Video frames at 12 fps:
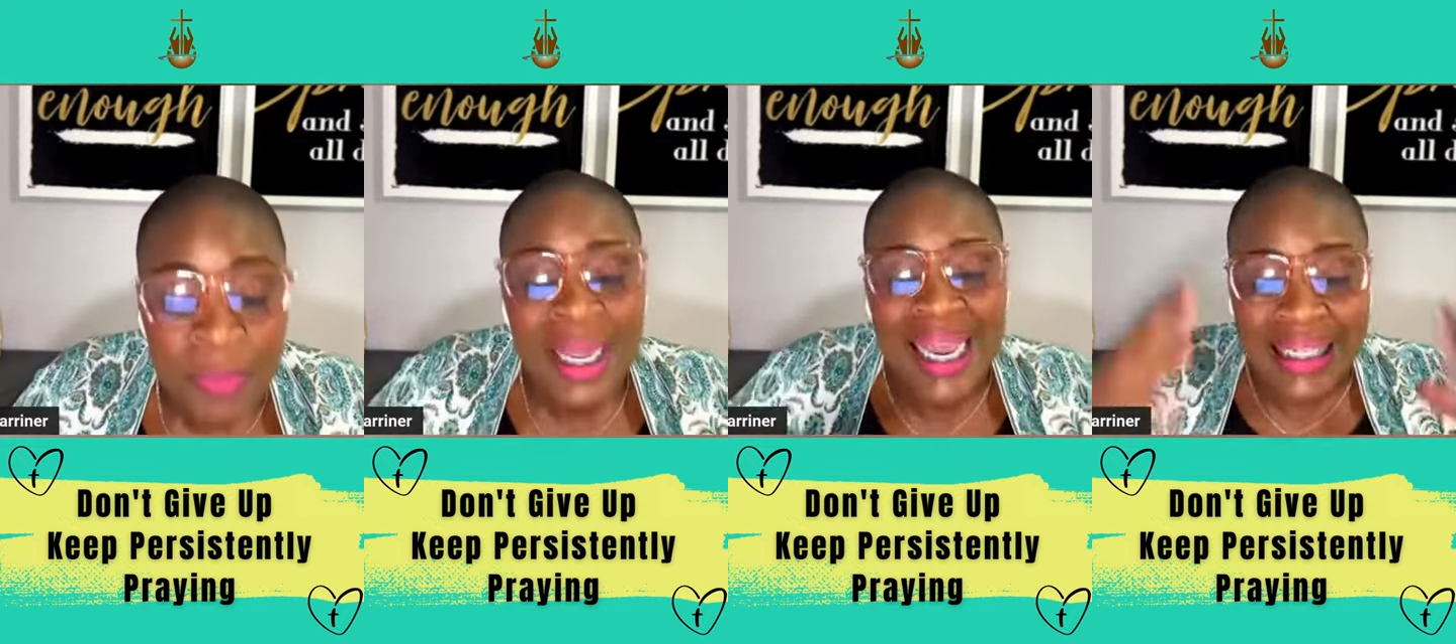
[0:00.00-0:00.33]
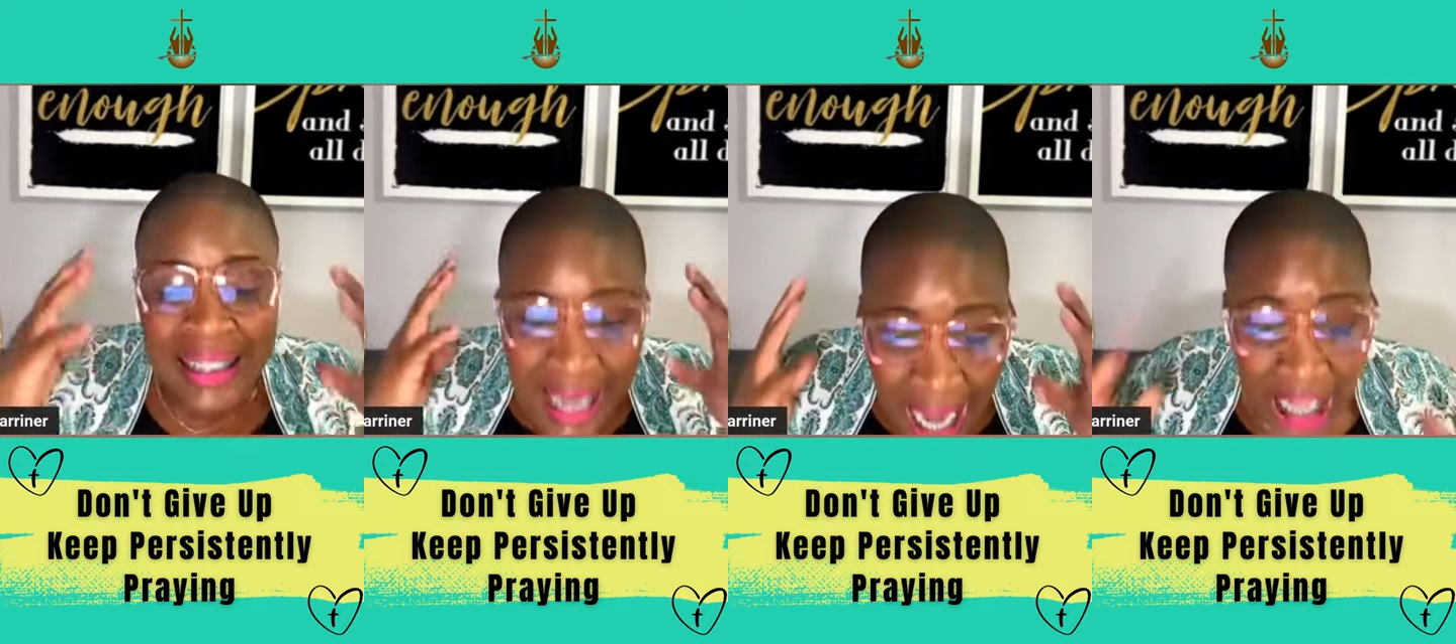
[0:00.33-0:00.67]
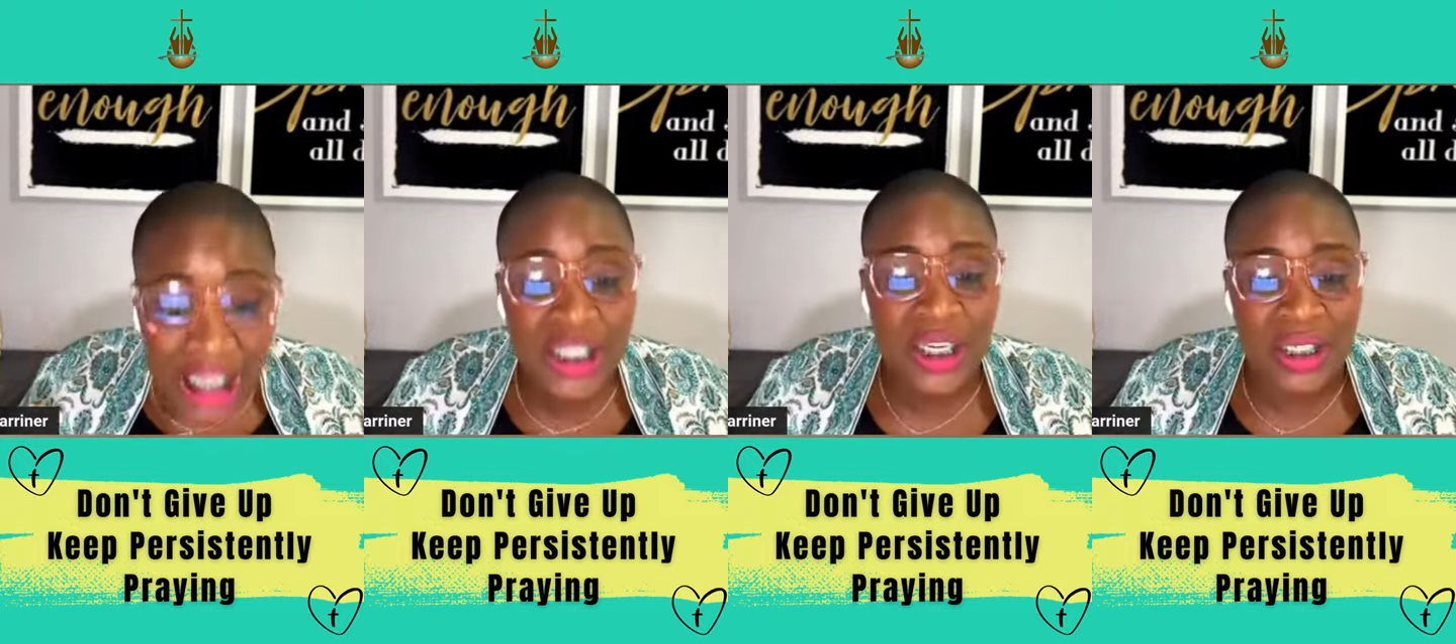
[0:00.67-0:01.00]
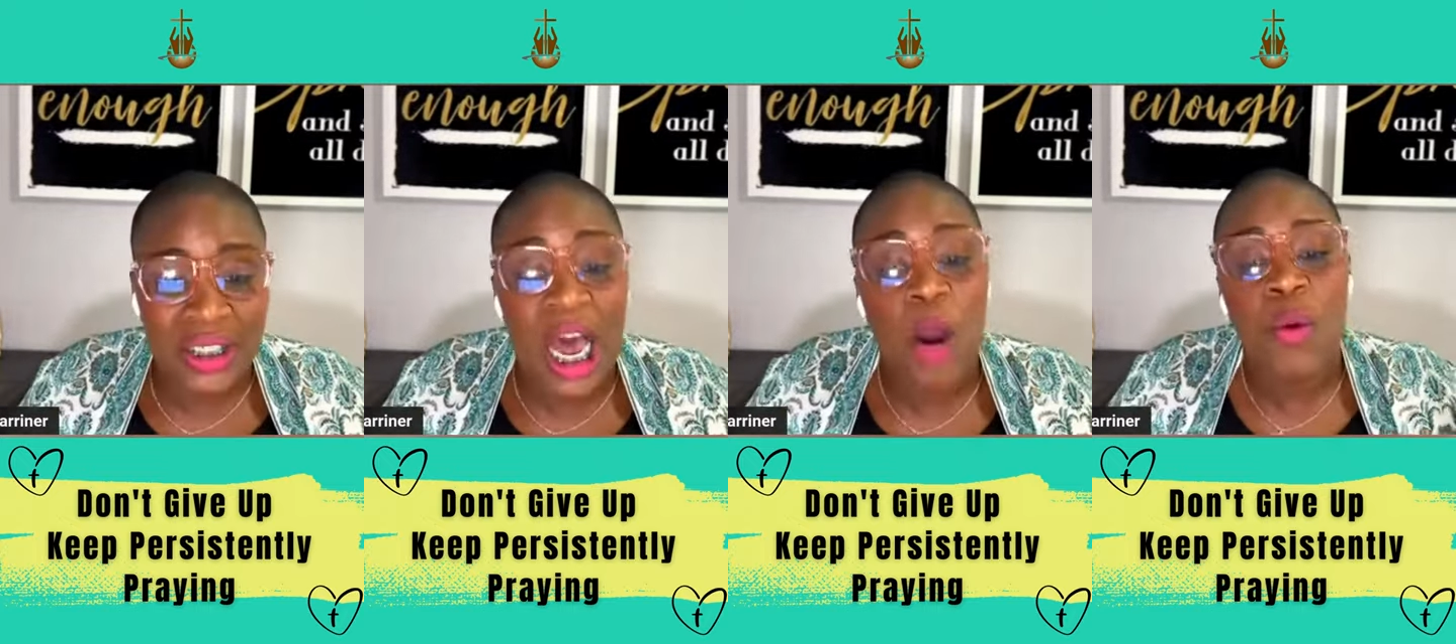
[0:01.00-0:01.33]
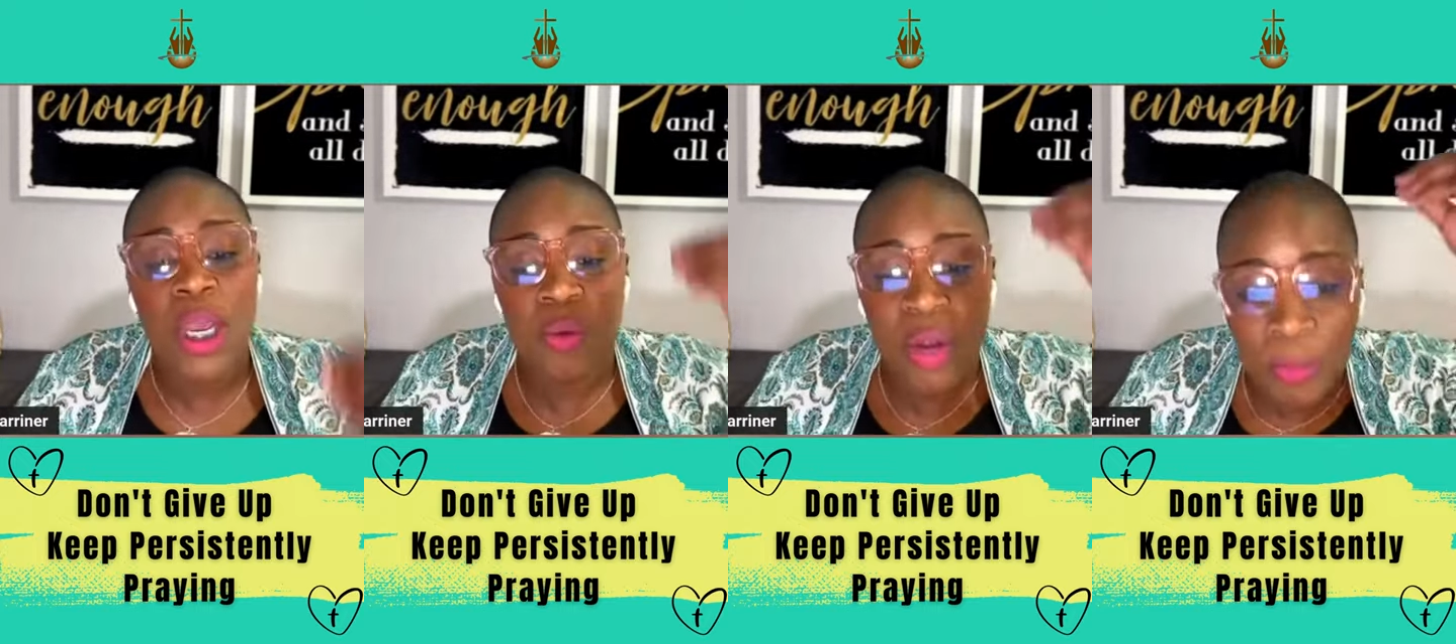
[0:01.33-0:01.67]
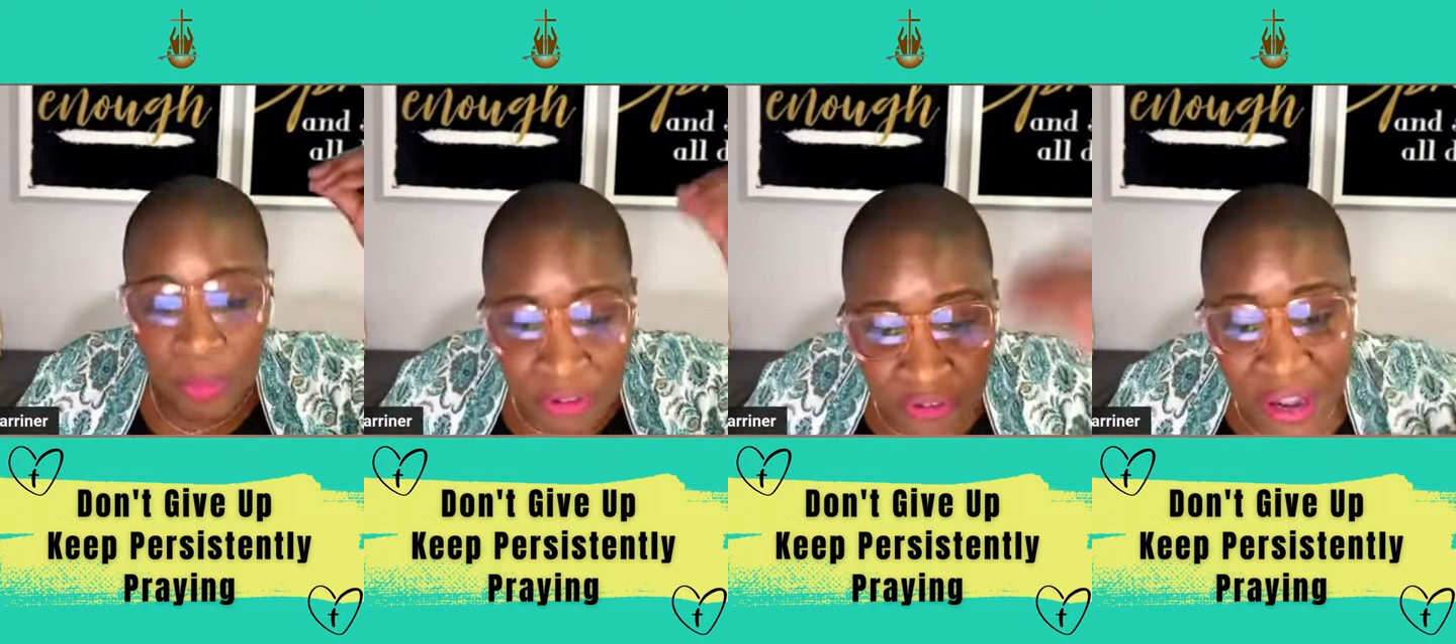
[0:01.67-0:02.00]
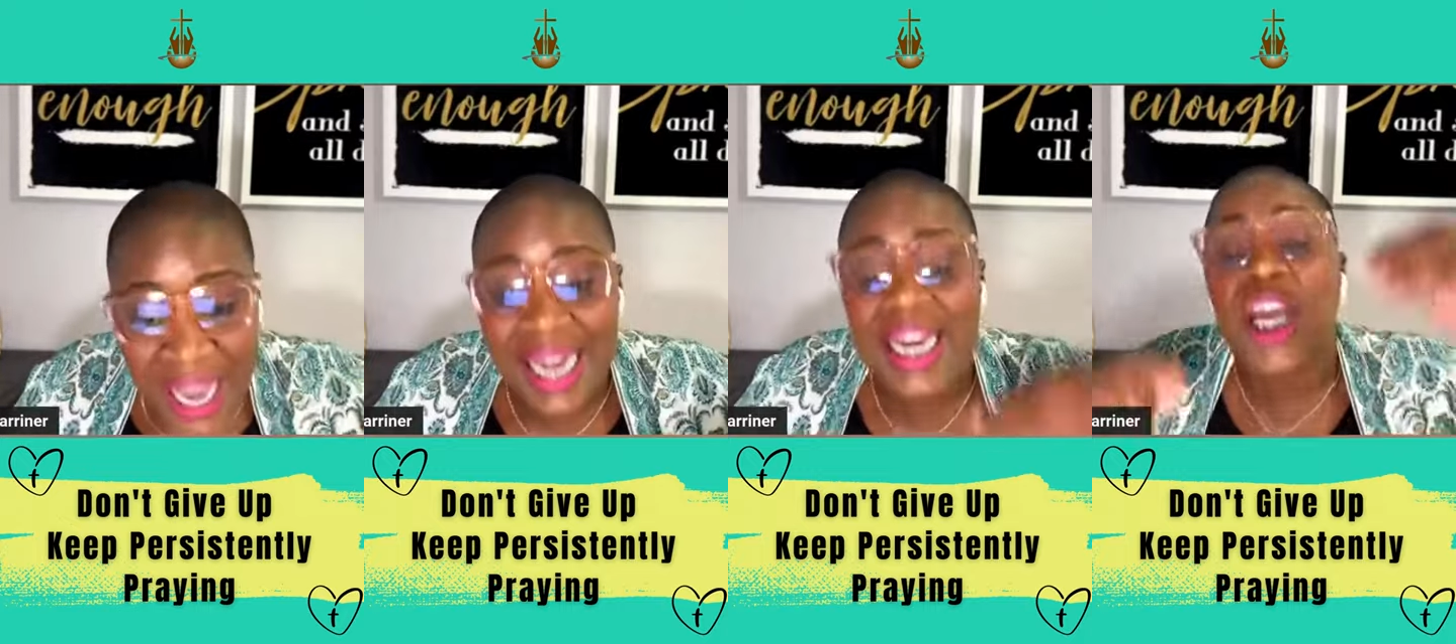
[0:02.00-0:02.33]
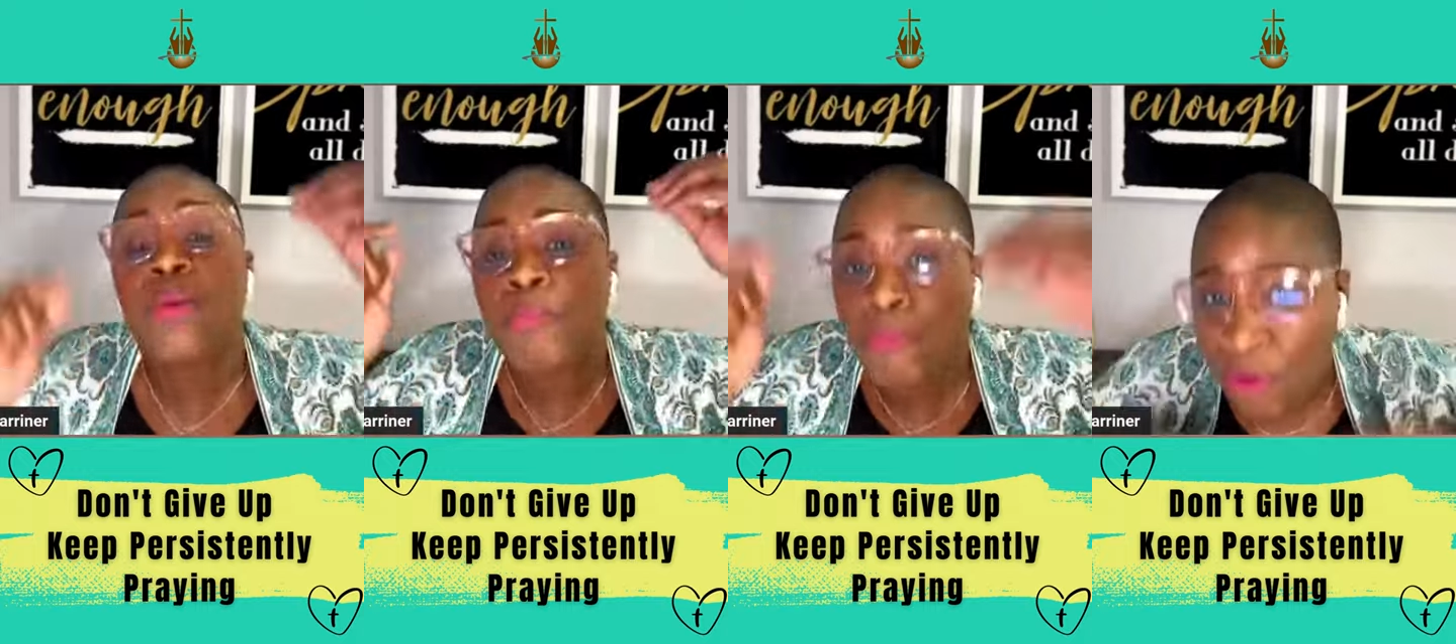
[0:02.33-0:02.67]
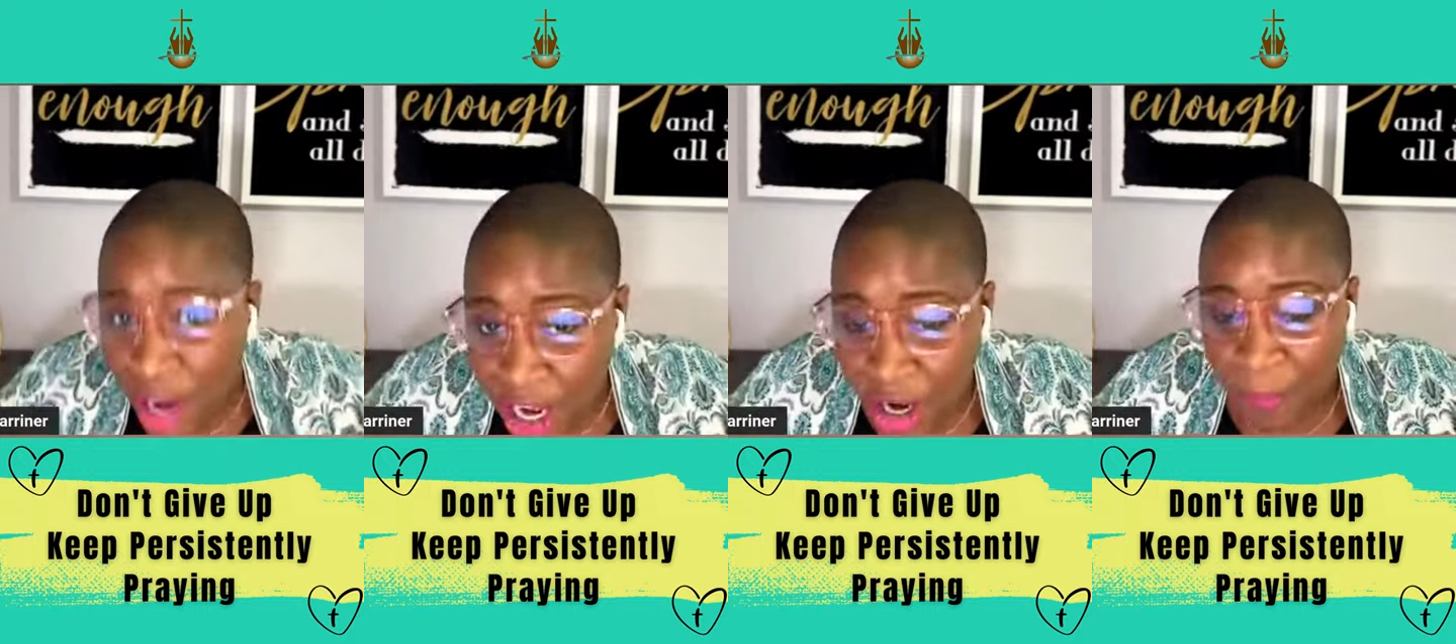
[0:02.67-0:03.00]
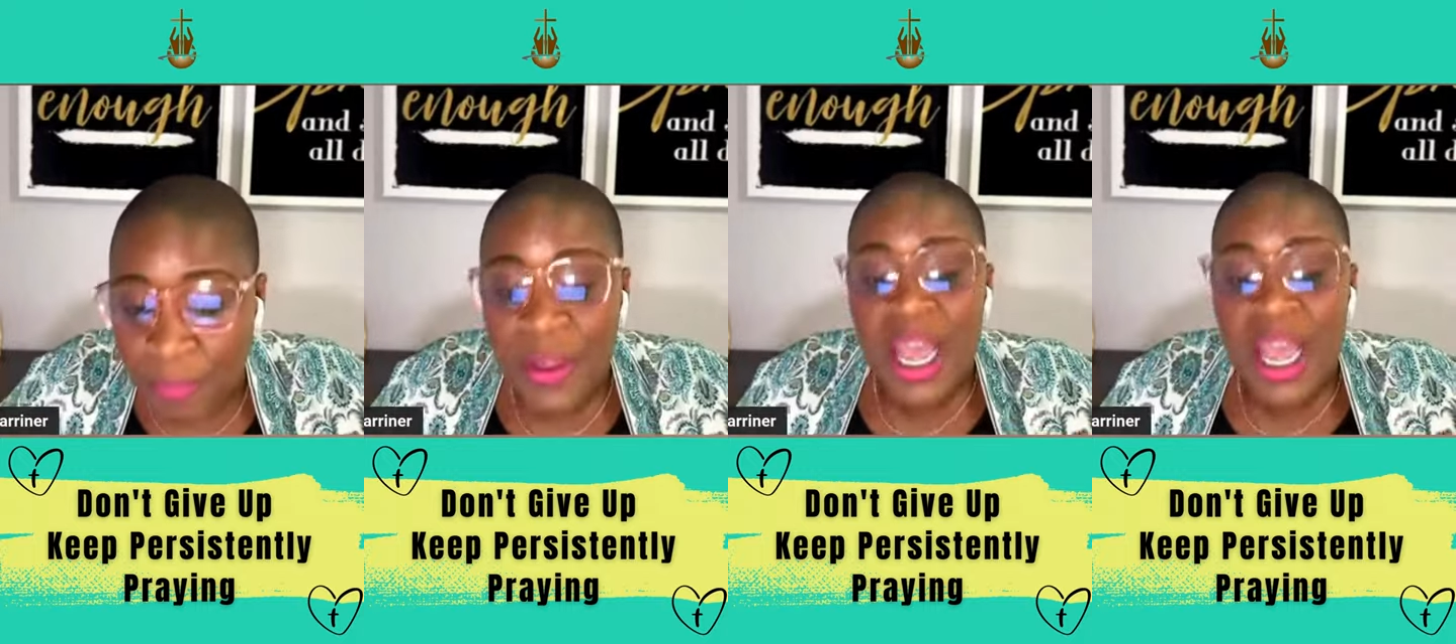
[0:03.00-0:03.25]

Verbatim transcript: It tells us that we will prevail in prayer